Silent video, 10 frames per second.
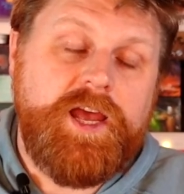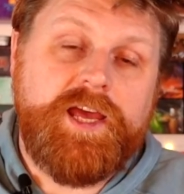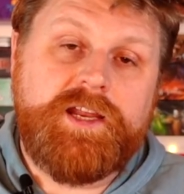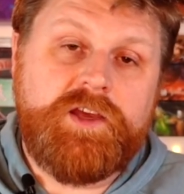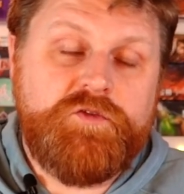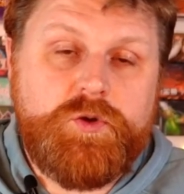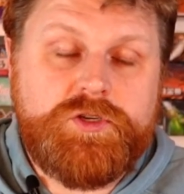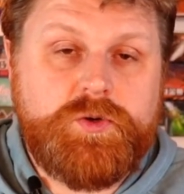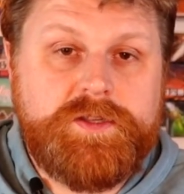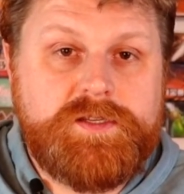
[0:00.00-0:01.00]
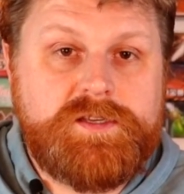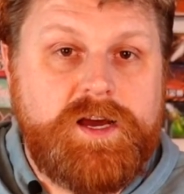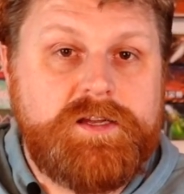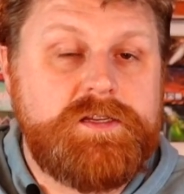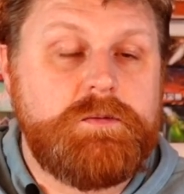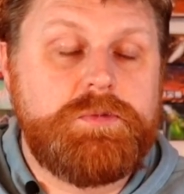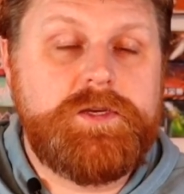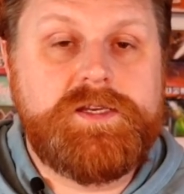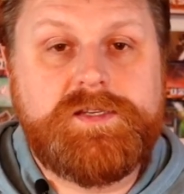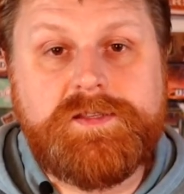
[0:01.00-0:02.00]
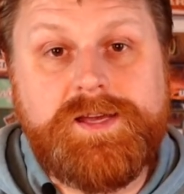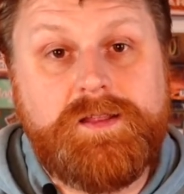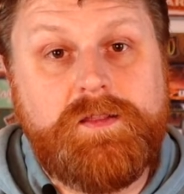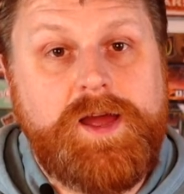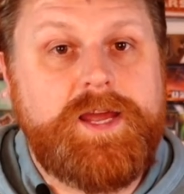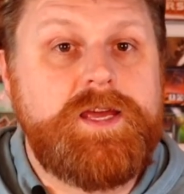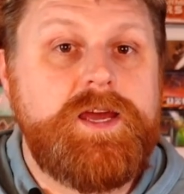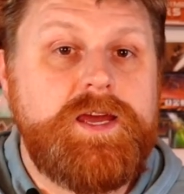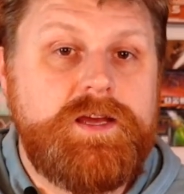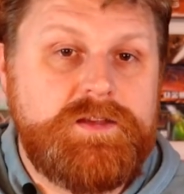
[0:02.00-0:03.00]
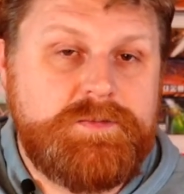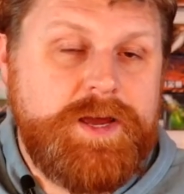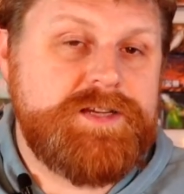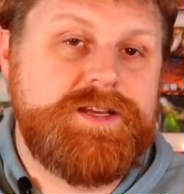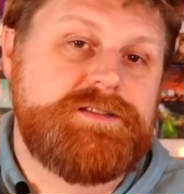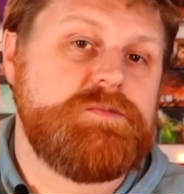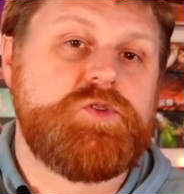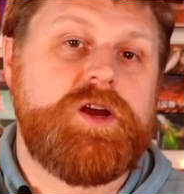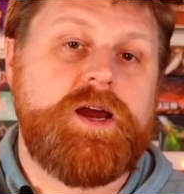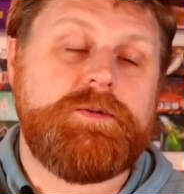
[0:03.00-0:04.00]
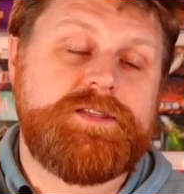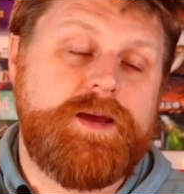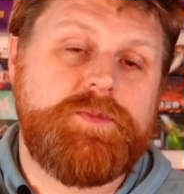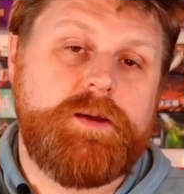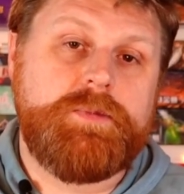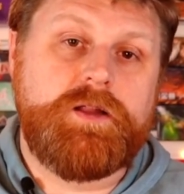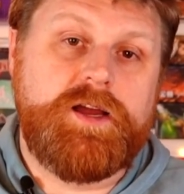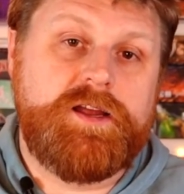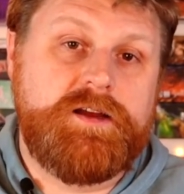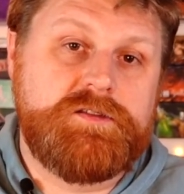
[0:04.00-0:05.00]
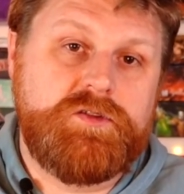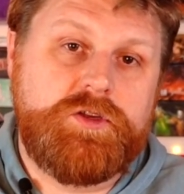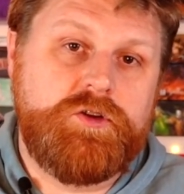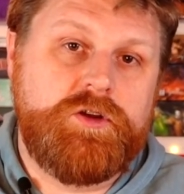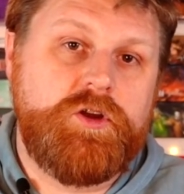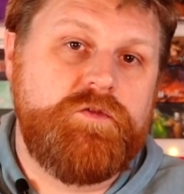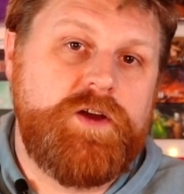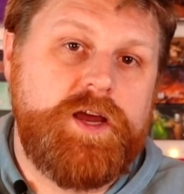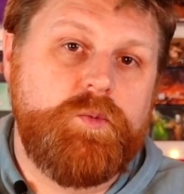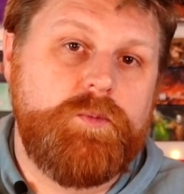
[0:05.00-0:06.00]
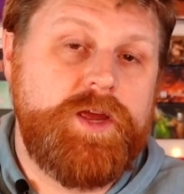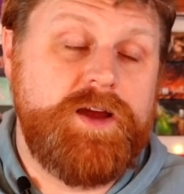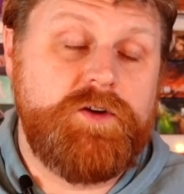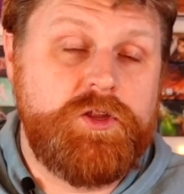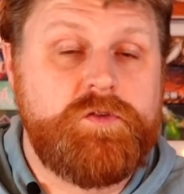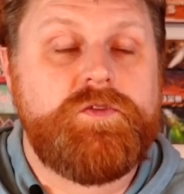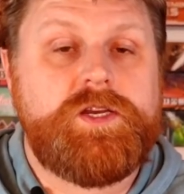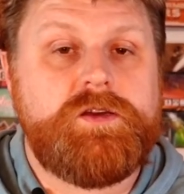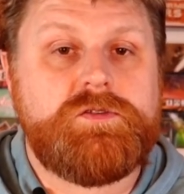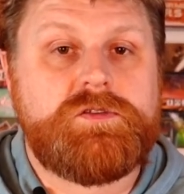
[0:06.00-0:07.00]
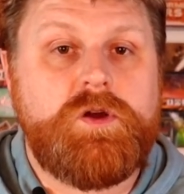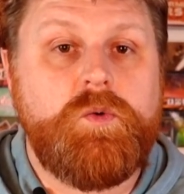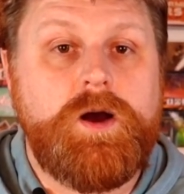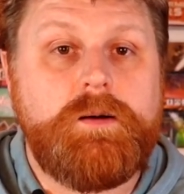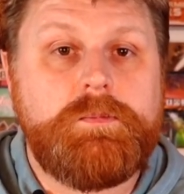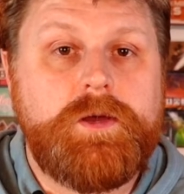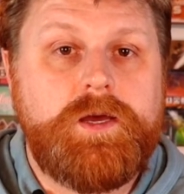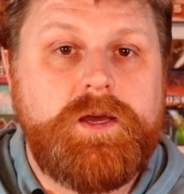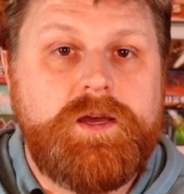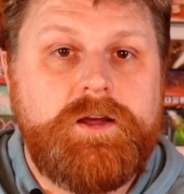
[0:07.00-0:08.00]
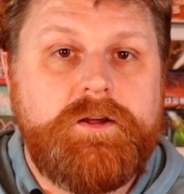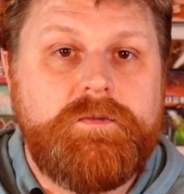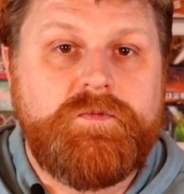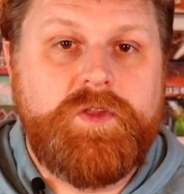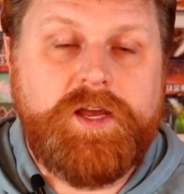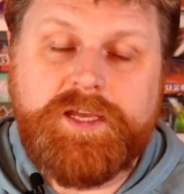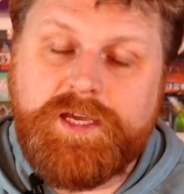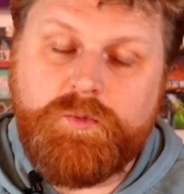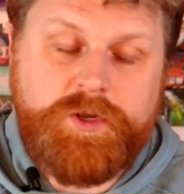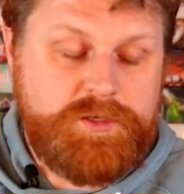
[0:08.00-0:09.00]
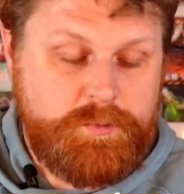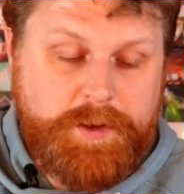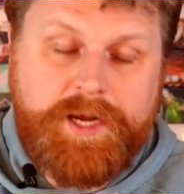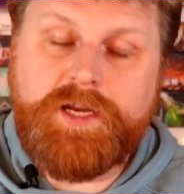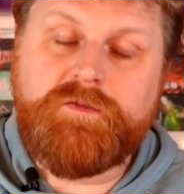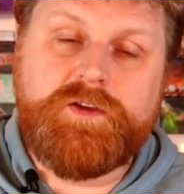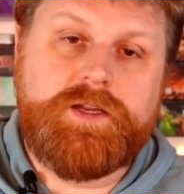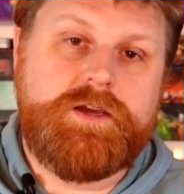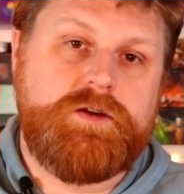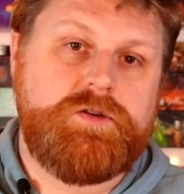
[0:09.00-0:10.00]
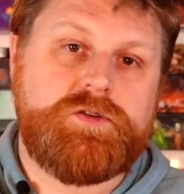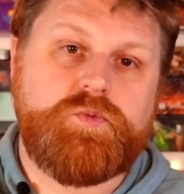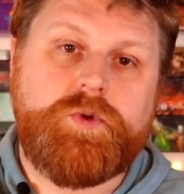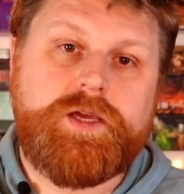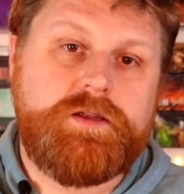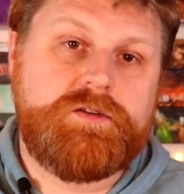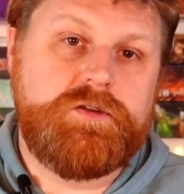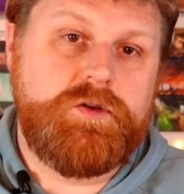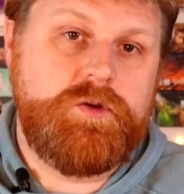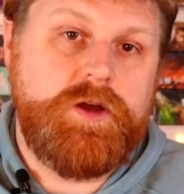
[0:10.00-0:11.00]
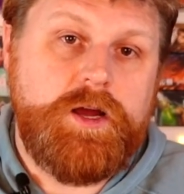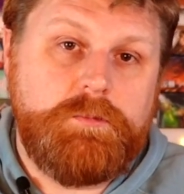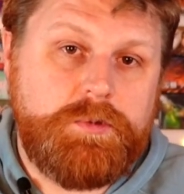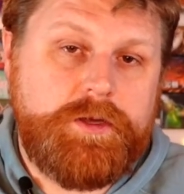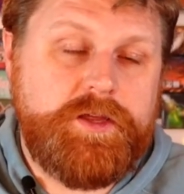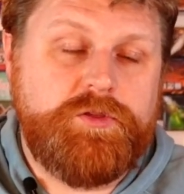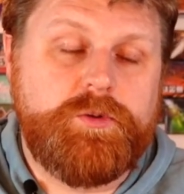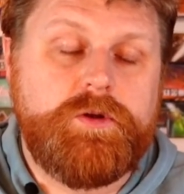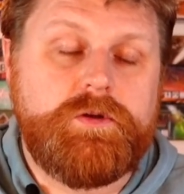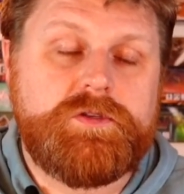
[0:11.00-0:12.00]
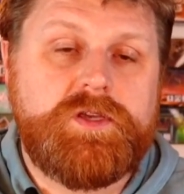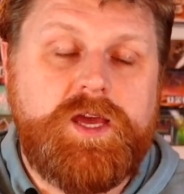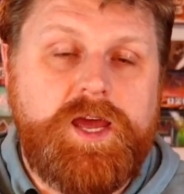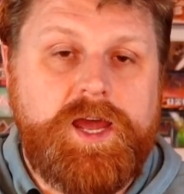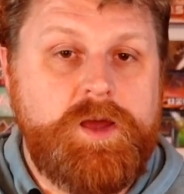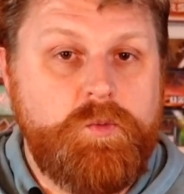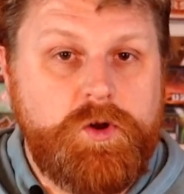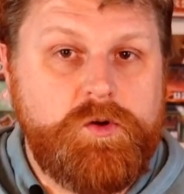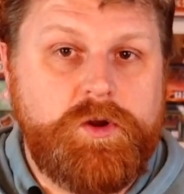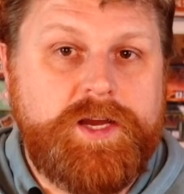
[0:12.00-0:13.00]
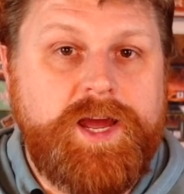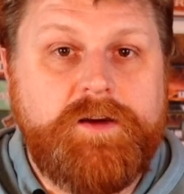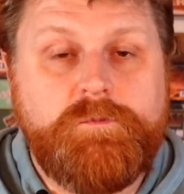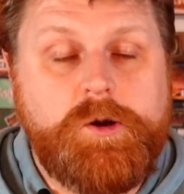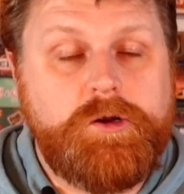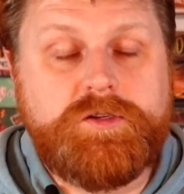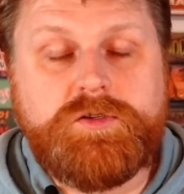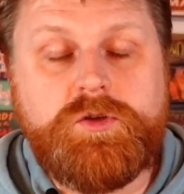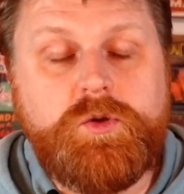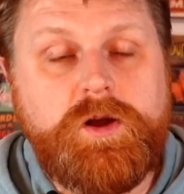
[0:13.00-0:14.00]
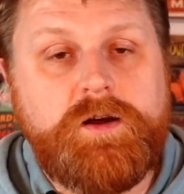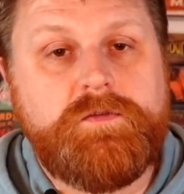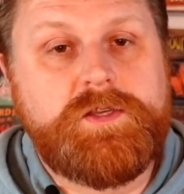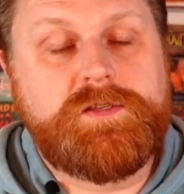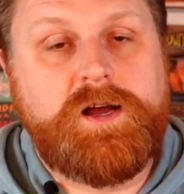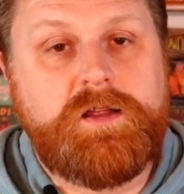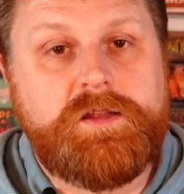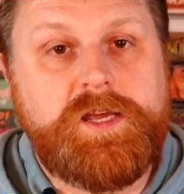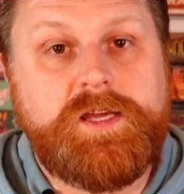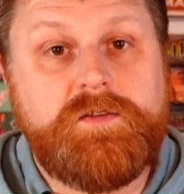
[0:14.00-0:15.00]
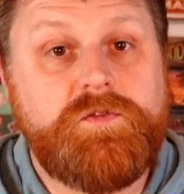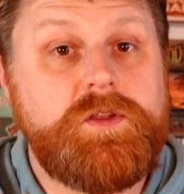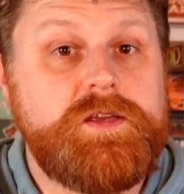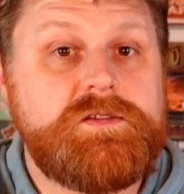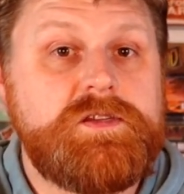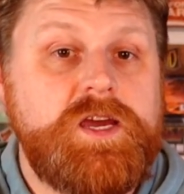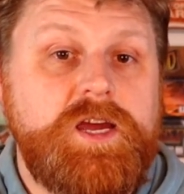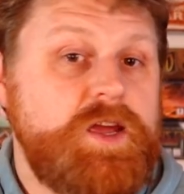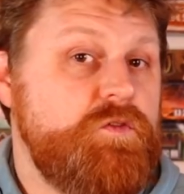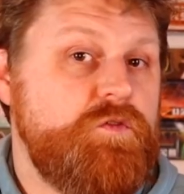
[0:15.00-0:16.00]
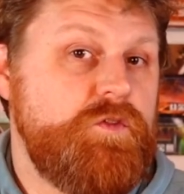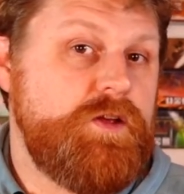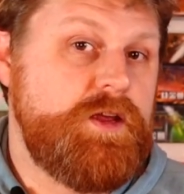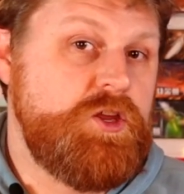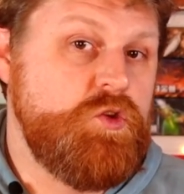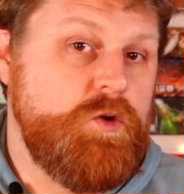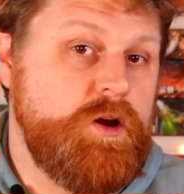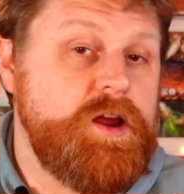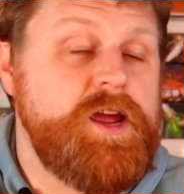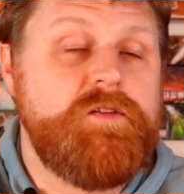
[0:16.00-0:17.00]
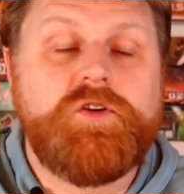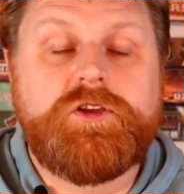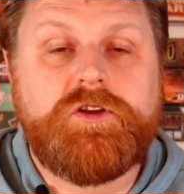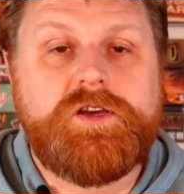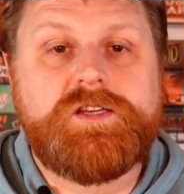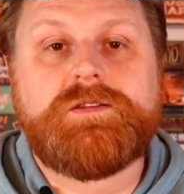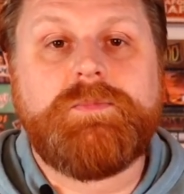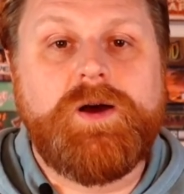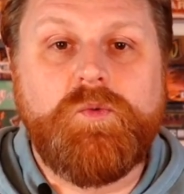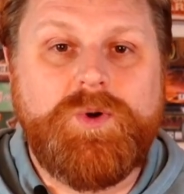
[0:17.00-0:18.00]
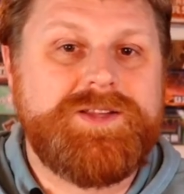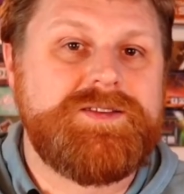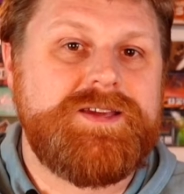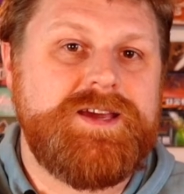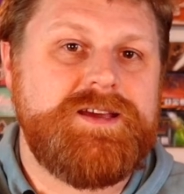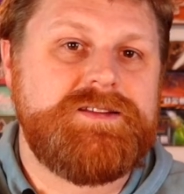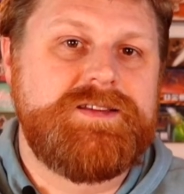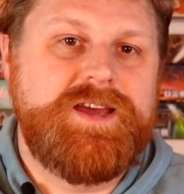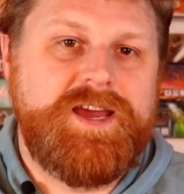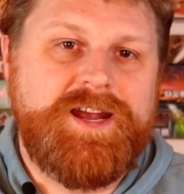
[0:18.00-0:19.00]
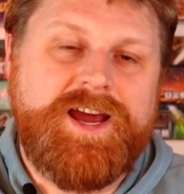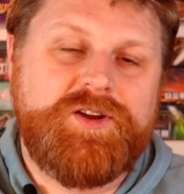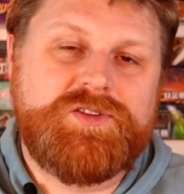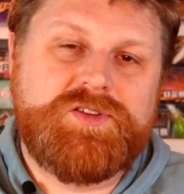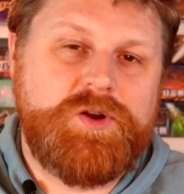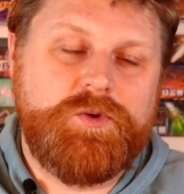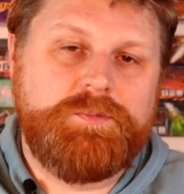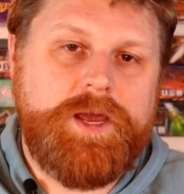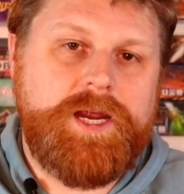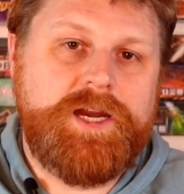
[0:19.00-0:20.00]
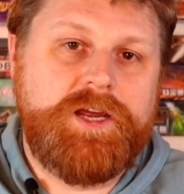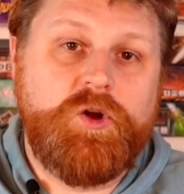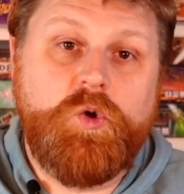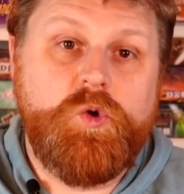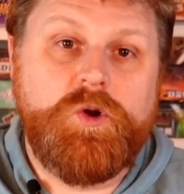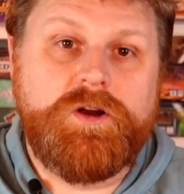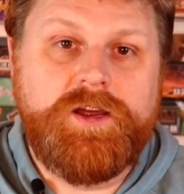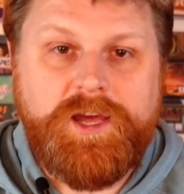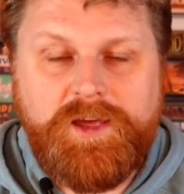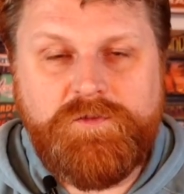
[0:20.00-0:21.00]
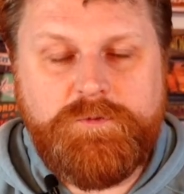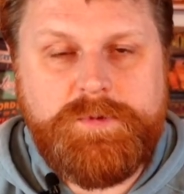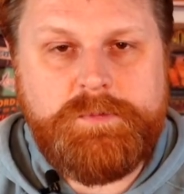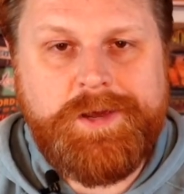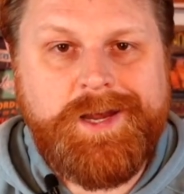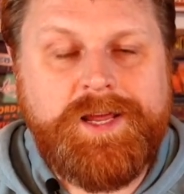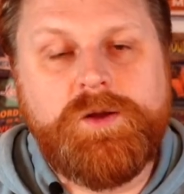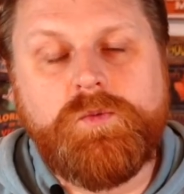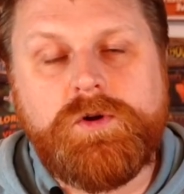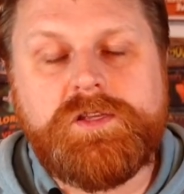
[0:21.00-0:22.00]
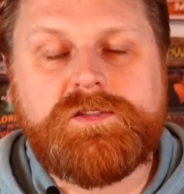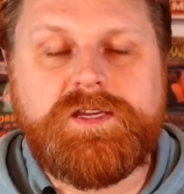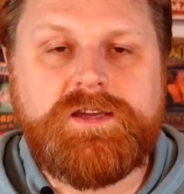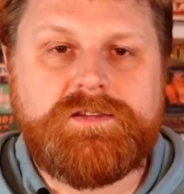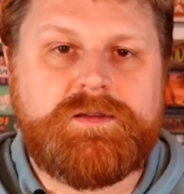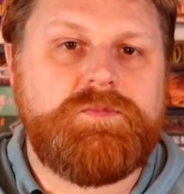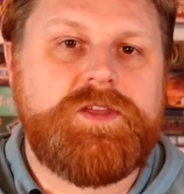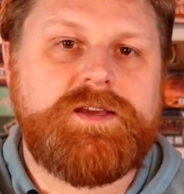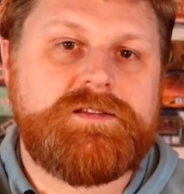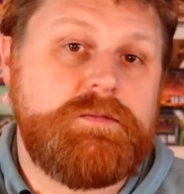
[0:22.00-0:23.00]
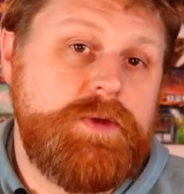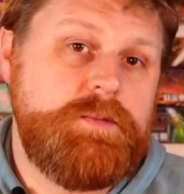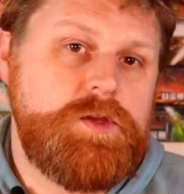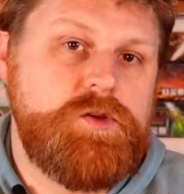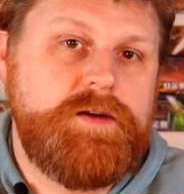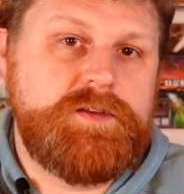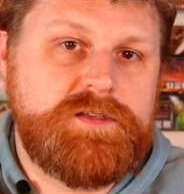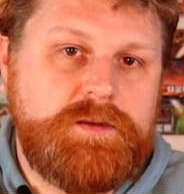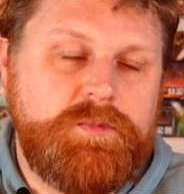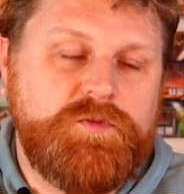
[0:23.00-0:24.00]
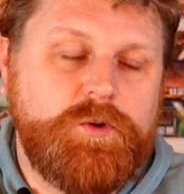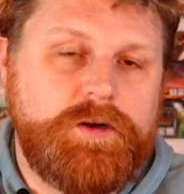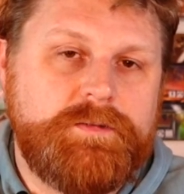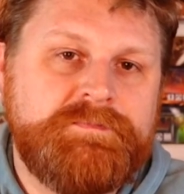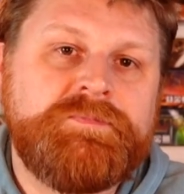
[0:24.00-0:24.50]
And if you enjoyed this content, please hit that like, smash that subscribe, and tap that bell icon so that you're notified when we have other videos go up. Again, we do painting videos, we do playthroughs, and we're going to have part 2 of this holiday gift list. If you are ever curious about what to get and how to start with painting, or if you've been painting and want to see some things that maybe you haven't seen before,